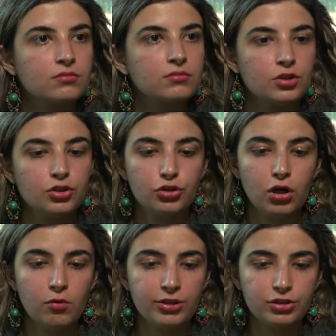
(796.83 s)
You know
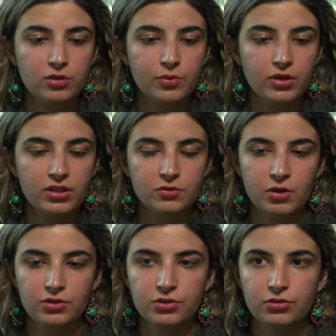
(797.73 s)
what your opponent
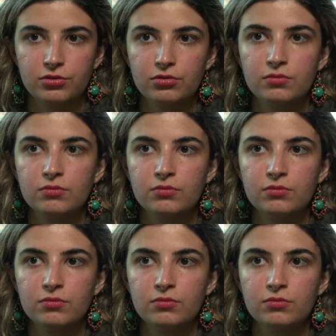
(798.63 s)
wants to do,